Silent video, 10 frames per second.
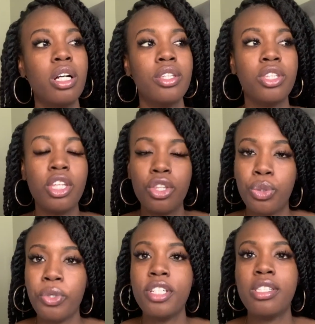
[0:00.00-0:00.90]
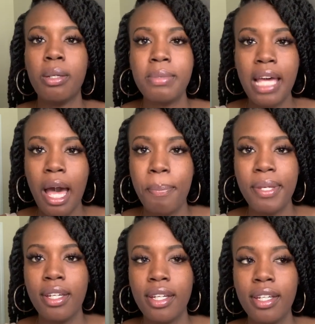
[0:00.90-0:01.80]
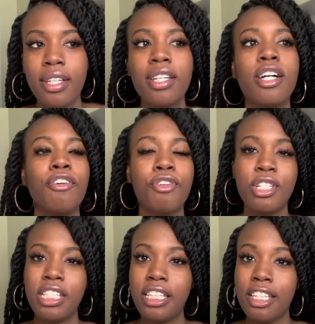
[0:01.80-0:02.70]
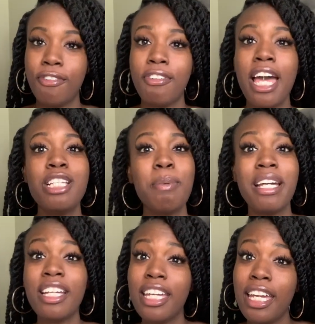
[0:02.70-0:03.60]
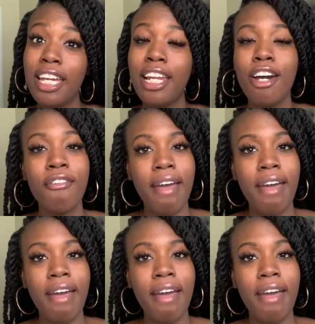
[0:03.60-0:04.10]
the threesome topic? Of course, they did the flashback again of